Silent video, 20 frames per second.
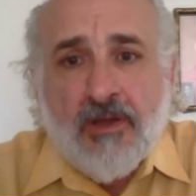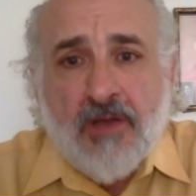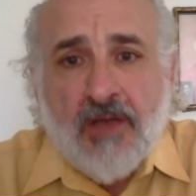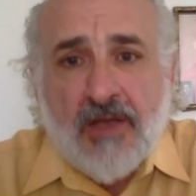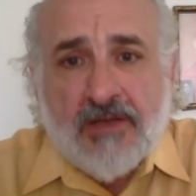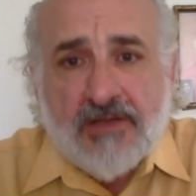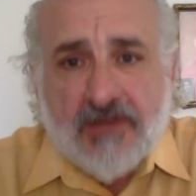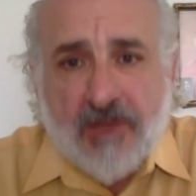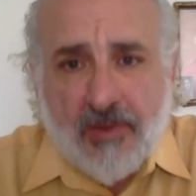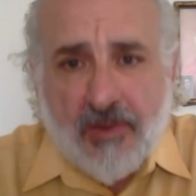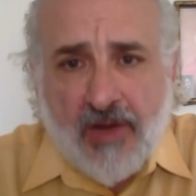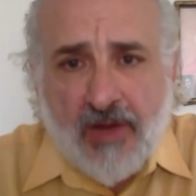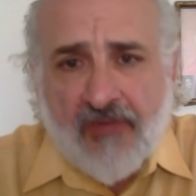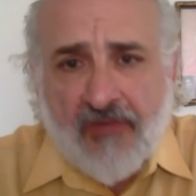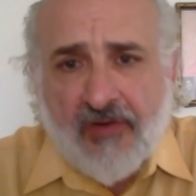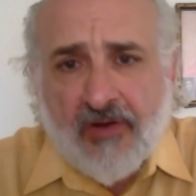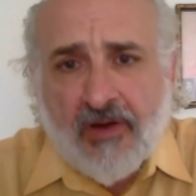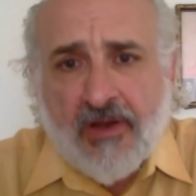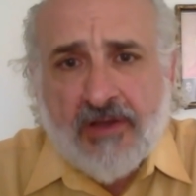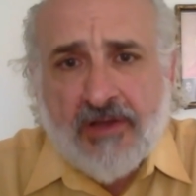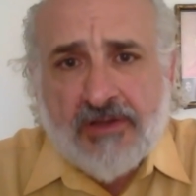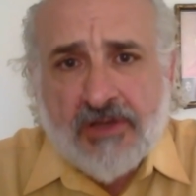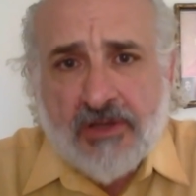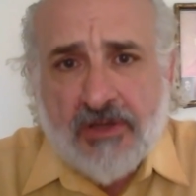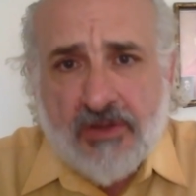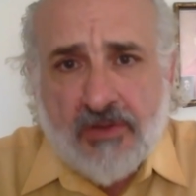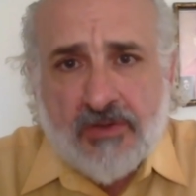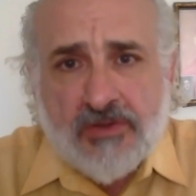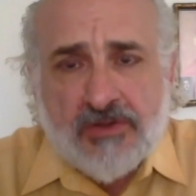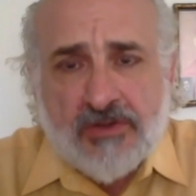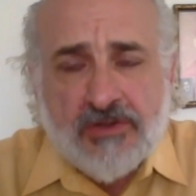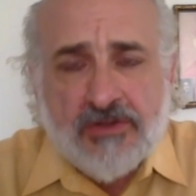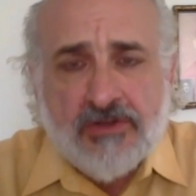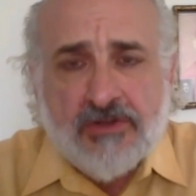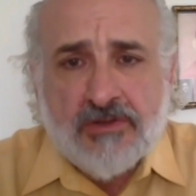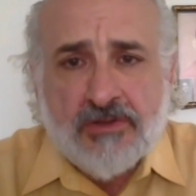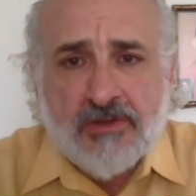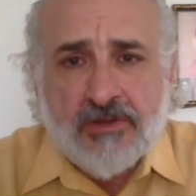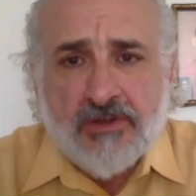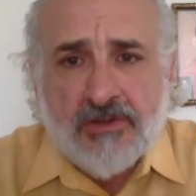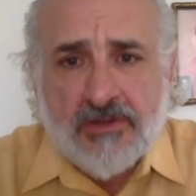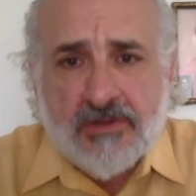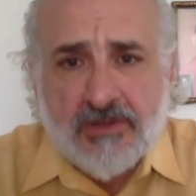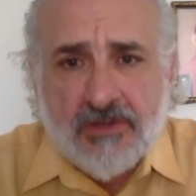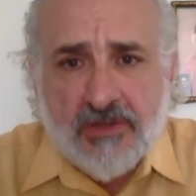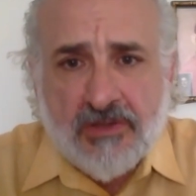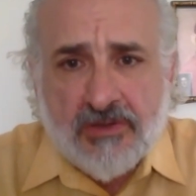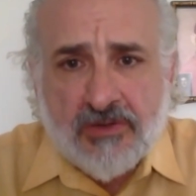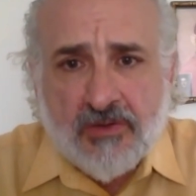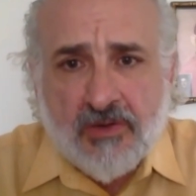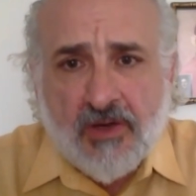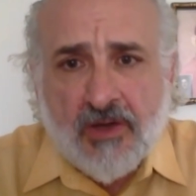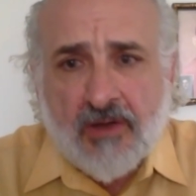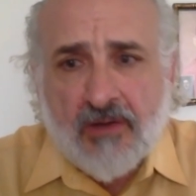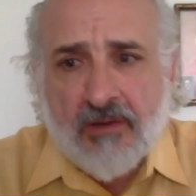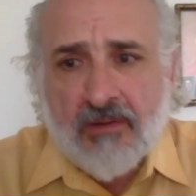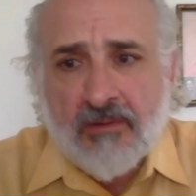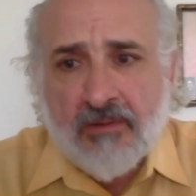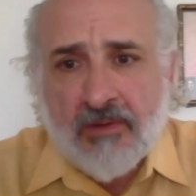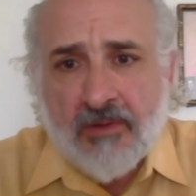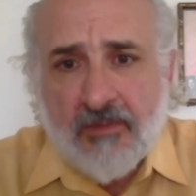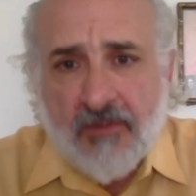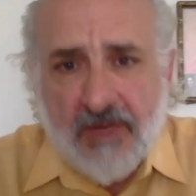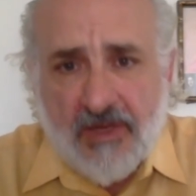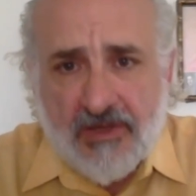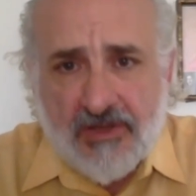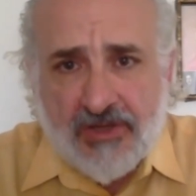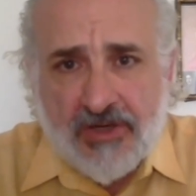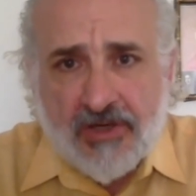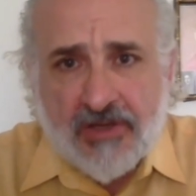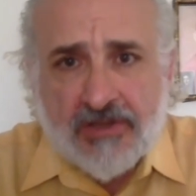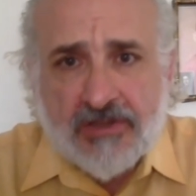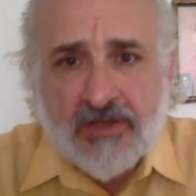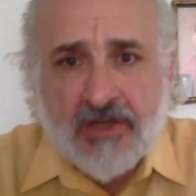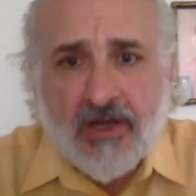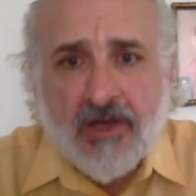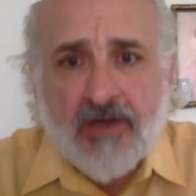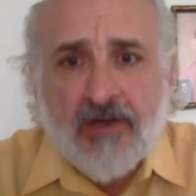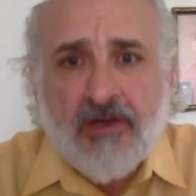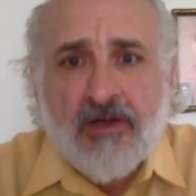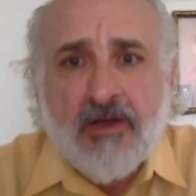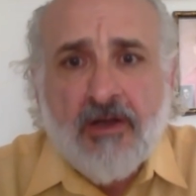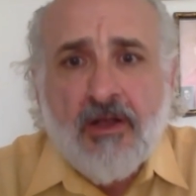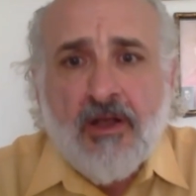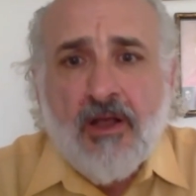as South Africa has accused, is Israel committing genocide,